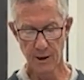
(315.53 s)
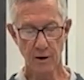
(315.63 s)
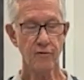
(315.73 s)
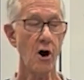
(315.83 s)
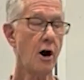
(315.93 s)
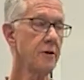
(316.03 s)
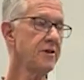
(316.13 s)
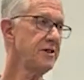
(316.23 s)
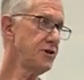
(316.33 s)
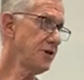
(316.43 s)
Of all
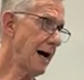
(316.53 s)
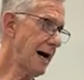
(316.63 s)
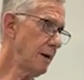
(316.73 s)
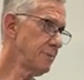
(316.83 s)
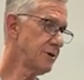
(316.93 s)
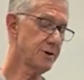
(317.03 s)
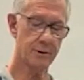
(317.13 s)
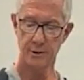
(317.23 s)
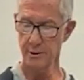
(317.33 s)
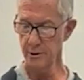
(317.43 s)
these jobs,
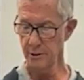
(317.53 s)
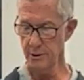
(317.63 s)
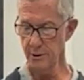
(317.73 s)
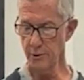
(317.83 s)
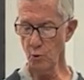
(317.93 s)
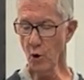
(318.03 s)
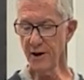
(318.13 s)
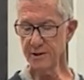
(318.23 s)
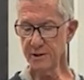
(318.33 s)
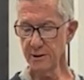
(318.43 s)
the
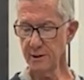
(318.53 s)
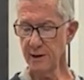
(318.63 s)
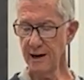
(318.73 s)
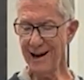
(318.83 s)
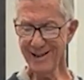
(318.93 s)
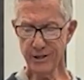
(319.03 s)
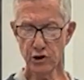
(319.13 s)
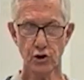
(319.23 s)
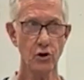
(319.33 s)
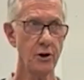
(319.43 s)
one I
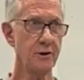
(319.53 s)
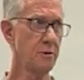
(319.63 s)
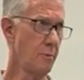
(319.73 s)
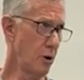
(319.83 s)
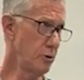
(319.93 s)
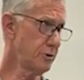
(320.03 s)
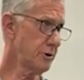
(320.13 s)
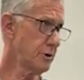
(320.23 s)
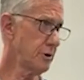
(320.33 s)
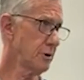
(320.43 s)
enjoyed the
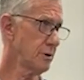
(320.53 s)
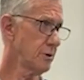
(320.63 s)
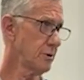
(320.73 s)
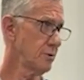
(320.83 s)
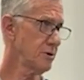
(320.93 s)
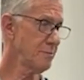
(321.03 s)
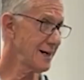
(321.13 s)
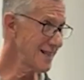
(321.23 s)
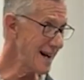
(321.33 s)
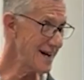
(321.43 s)
most was my
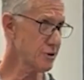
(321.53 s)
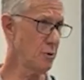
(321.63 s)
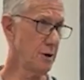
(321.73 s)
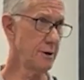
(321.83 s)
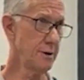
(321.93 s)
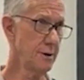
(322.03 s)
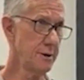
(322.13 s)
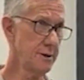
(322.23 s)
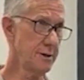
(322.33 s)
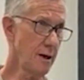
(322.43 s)
last one
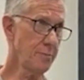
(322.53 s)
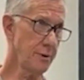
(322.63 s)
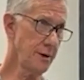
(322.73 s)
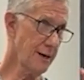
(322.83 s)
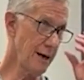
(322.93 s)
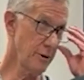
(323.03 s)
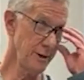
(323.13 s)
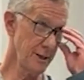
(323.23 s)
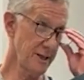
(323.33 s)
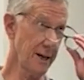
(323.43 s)
as Deputy
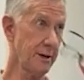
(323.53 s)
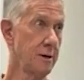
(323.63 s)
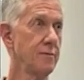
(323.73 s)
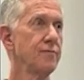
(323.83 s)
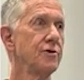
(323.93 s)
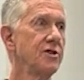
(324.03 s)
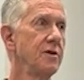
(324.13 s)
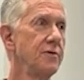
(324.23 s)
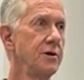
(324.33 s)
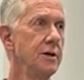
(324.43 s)
County Executive for
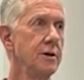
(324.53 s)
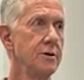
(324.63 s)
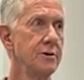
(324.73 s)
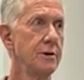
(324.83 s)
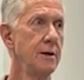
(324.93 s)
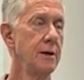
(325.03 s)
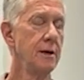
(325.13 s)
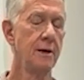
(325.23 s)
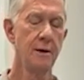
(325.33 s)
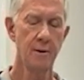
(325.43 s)
7 years.
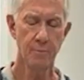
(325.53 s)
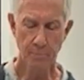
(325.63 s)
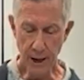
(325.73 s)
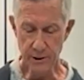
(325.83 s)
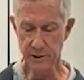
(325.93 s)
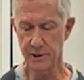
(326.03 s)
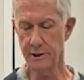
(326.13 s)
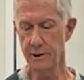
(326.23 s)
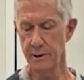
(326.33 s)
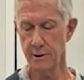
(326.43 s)

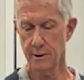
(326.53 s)
Partly